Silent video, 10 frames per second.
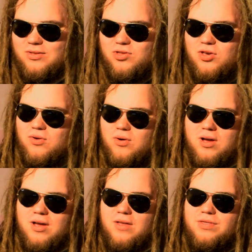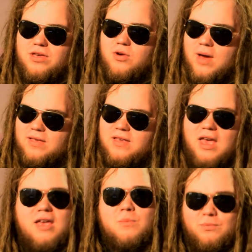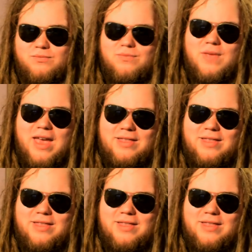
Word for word: Two, the USA and the